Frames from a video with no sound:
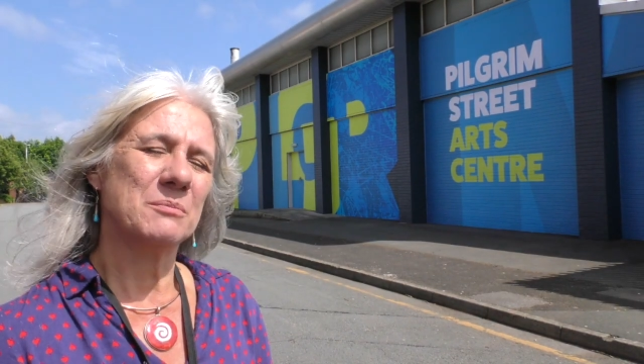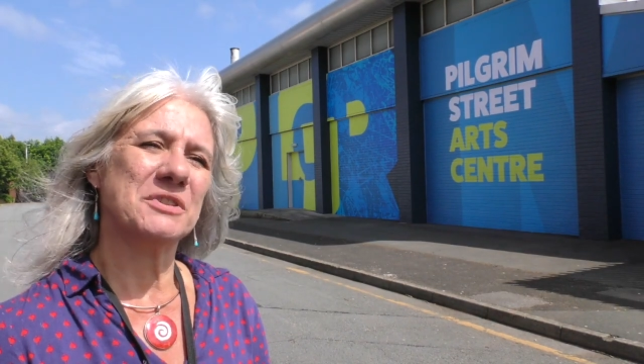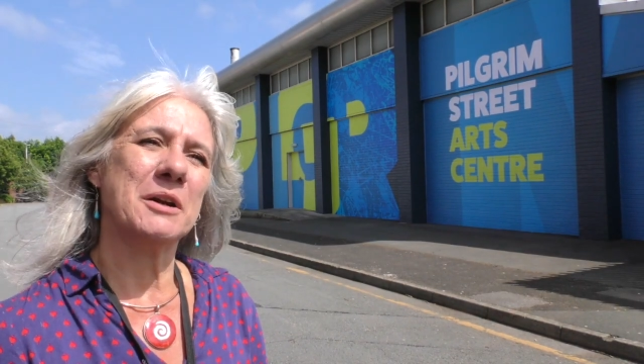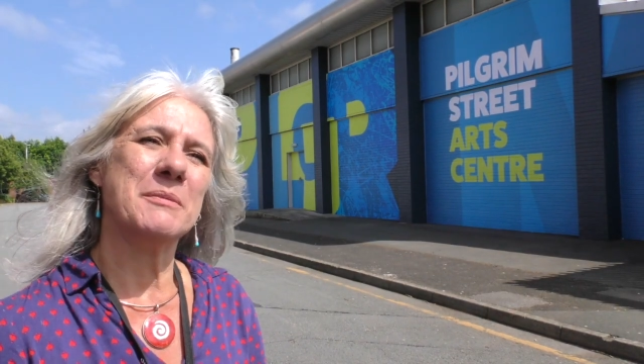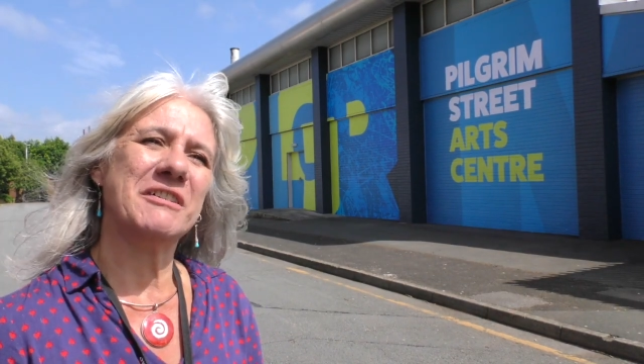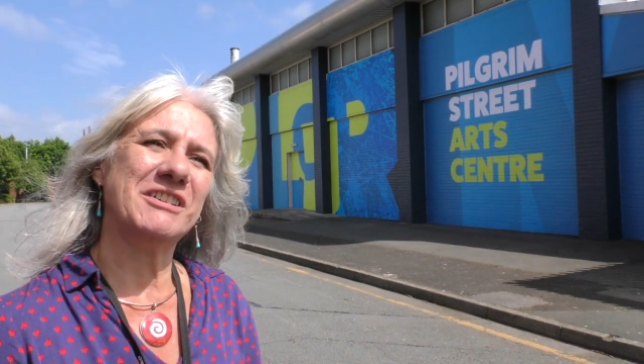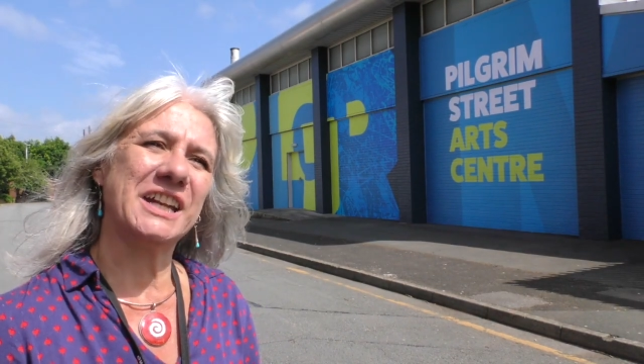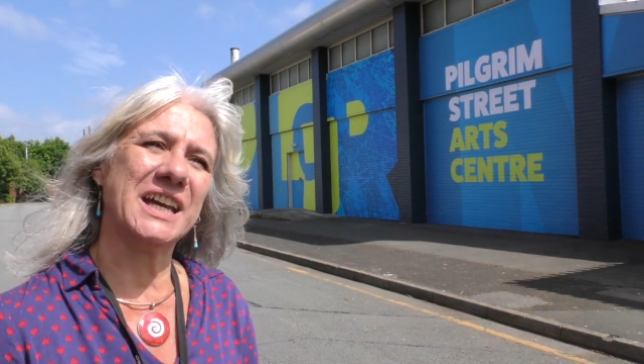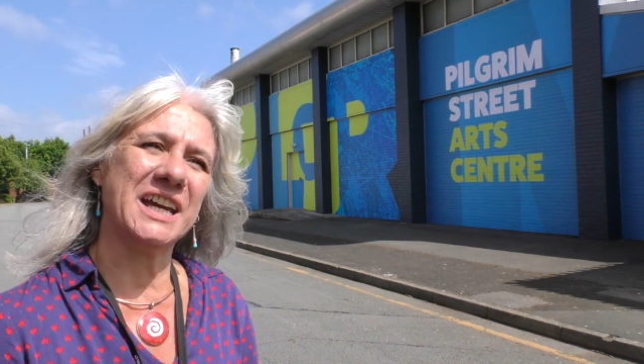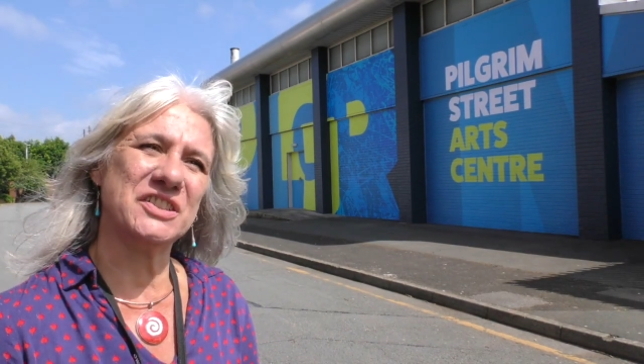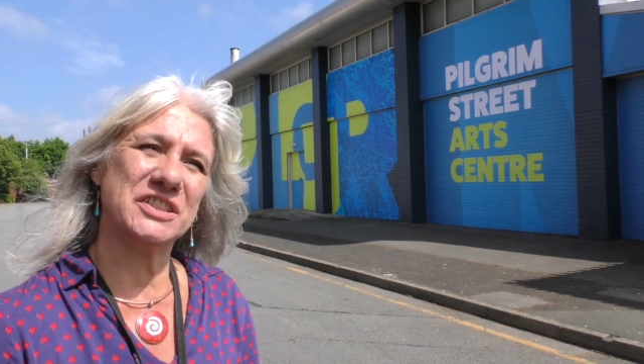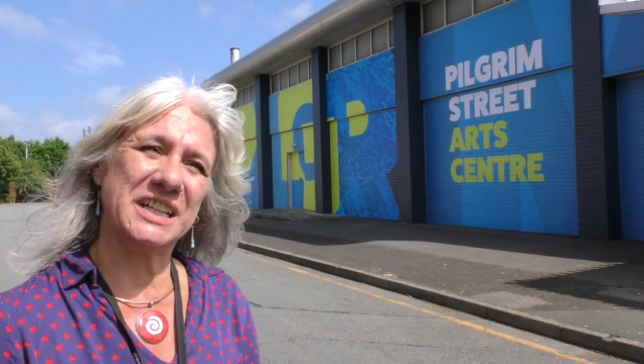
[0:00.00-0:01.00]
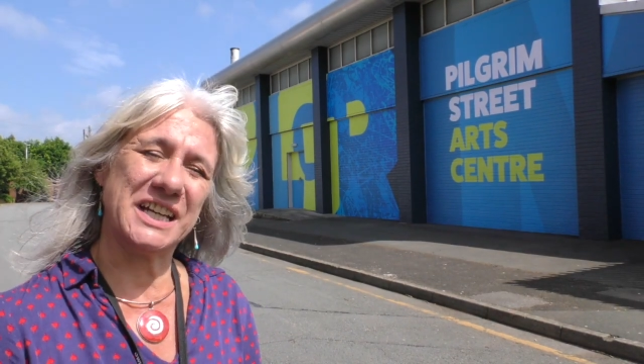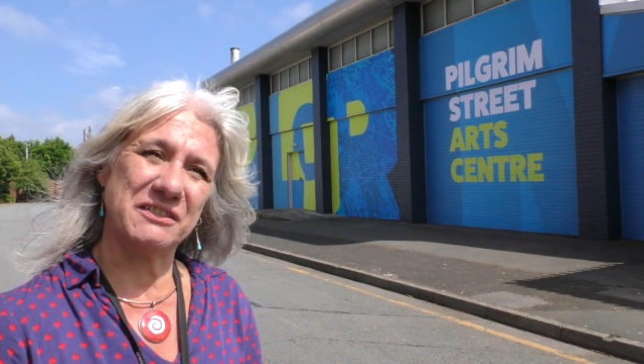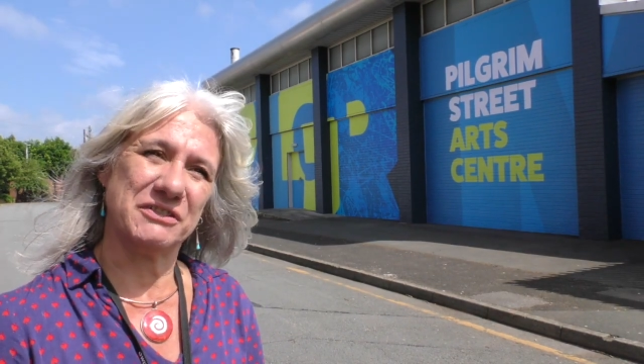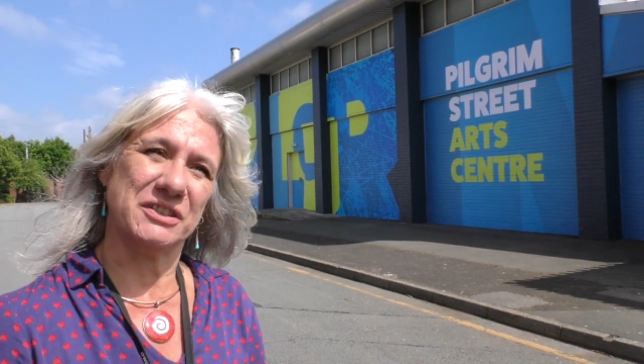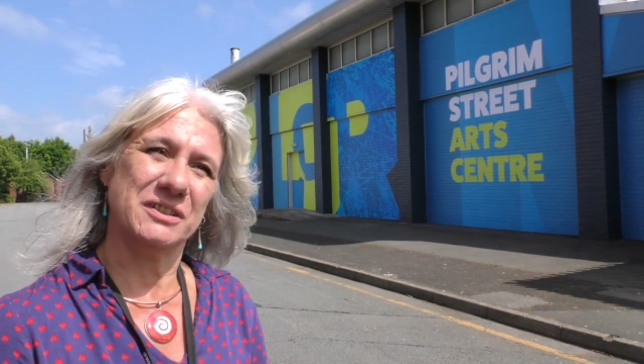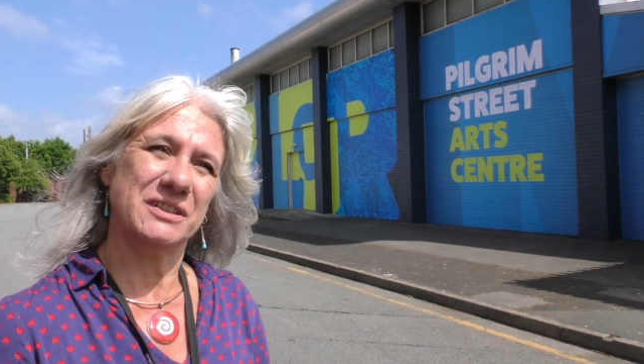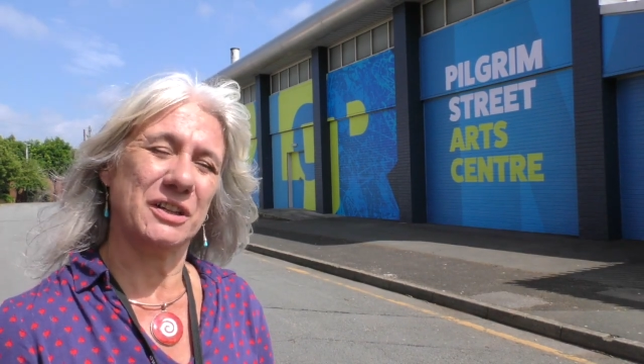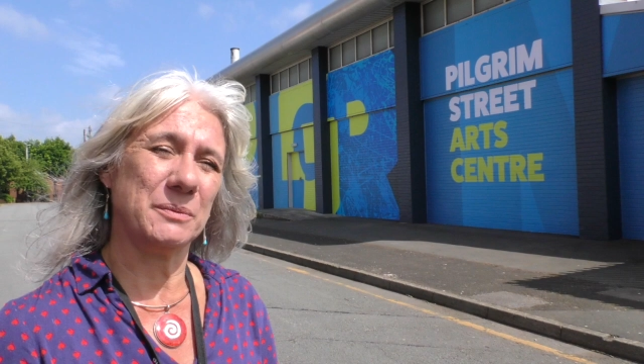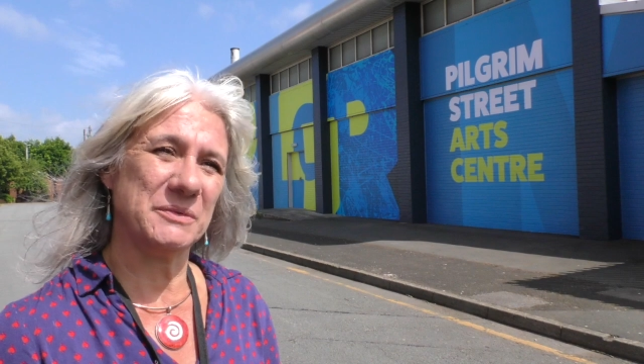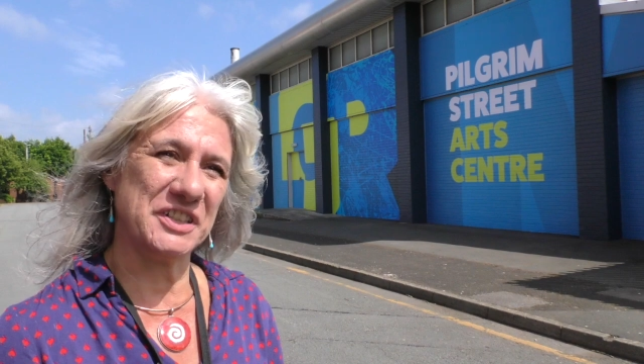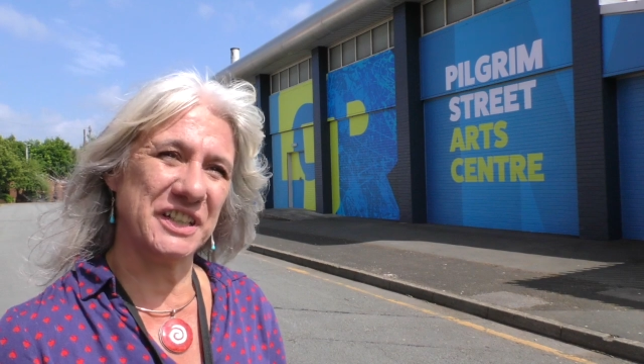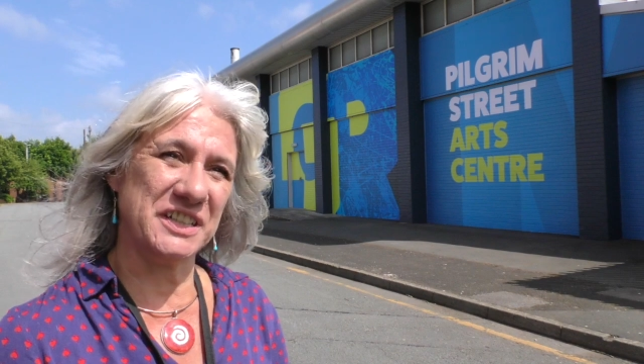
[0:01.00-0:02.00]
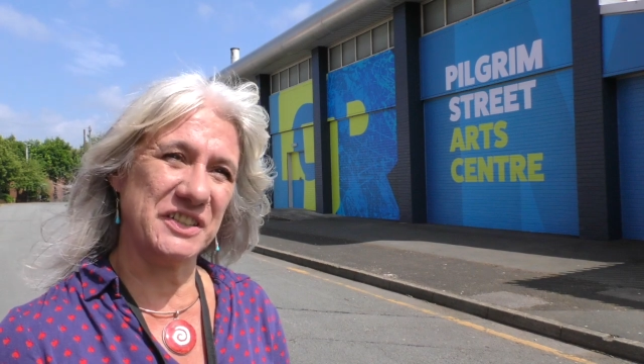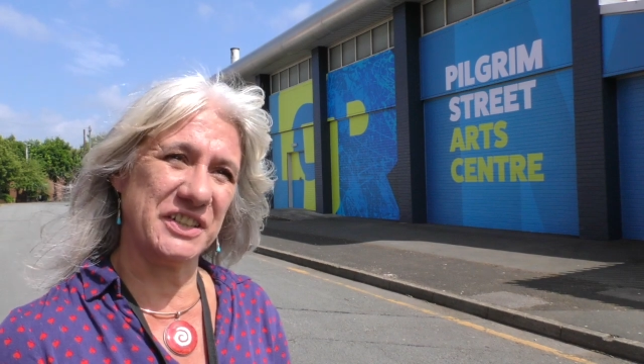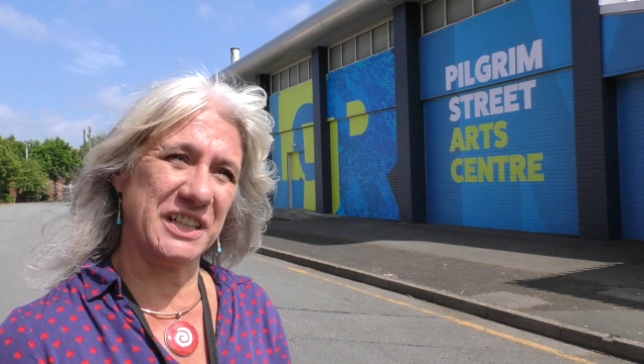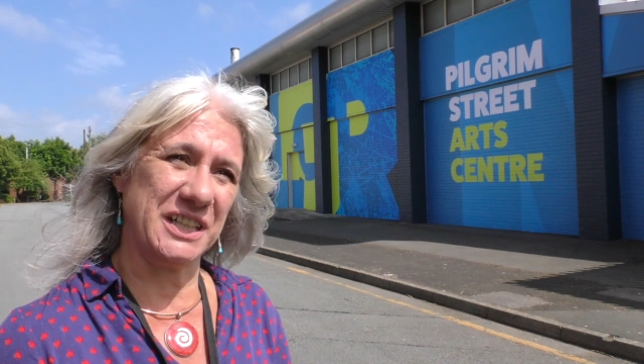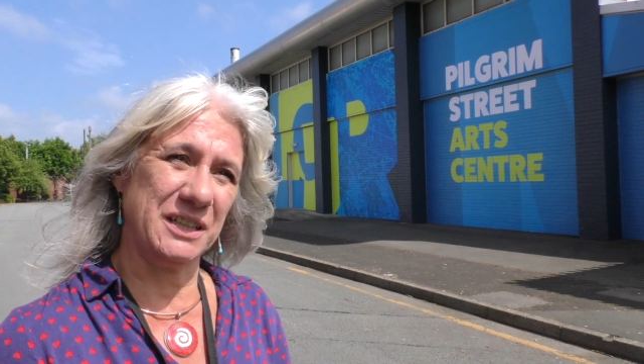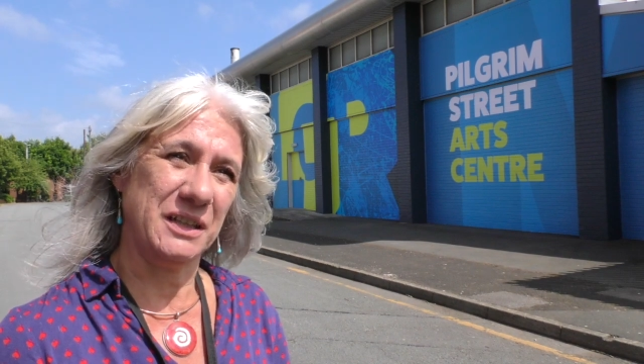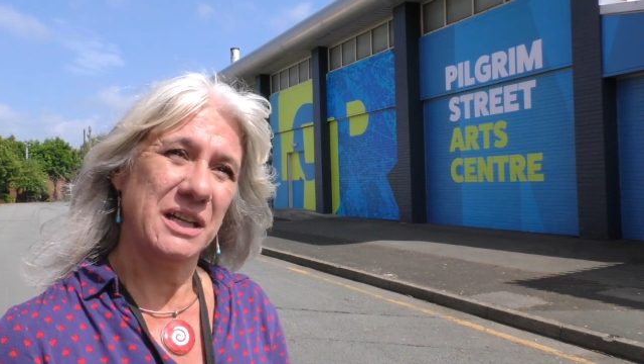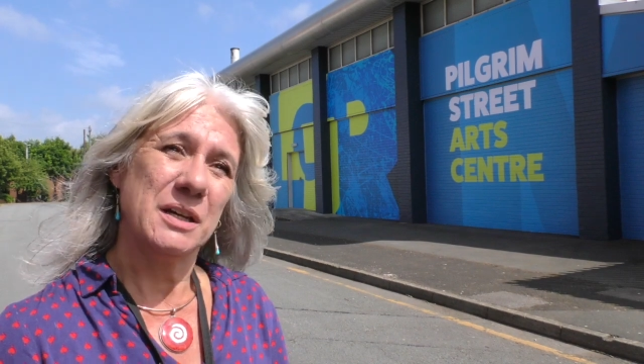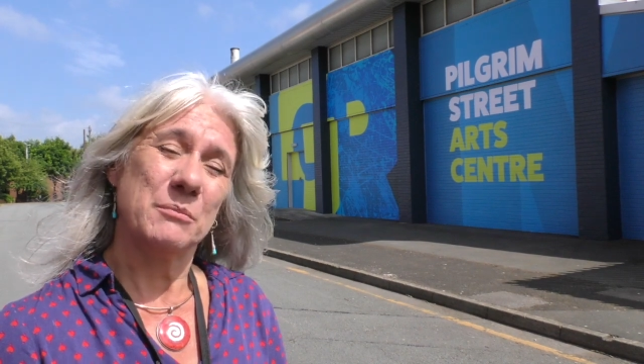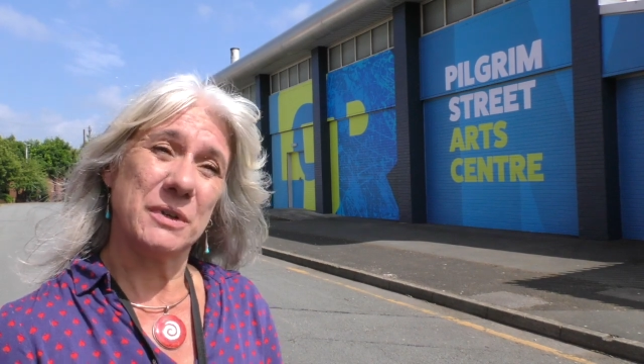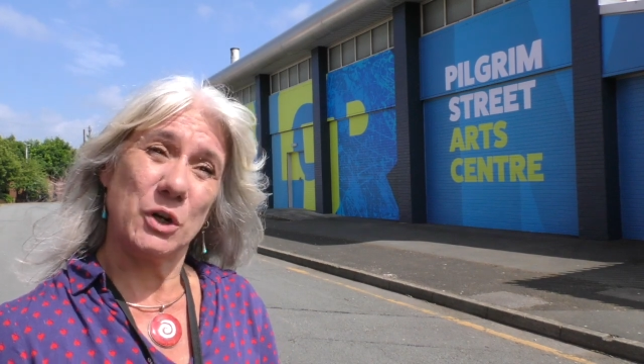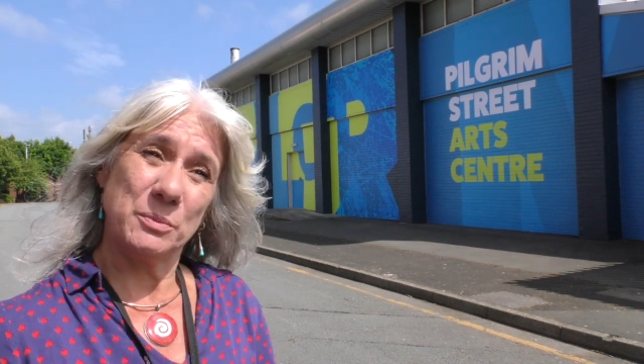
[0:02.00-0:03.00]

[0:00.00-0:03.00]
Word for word: primarily aged 11 up to 19, but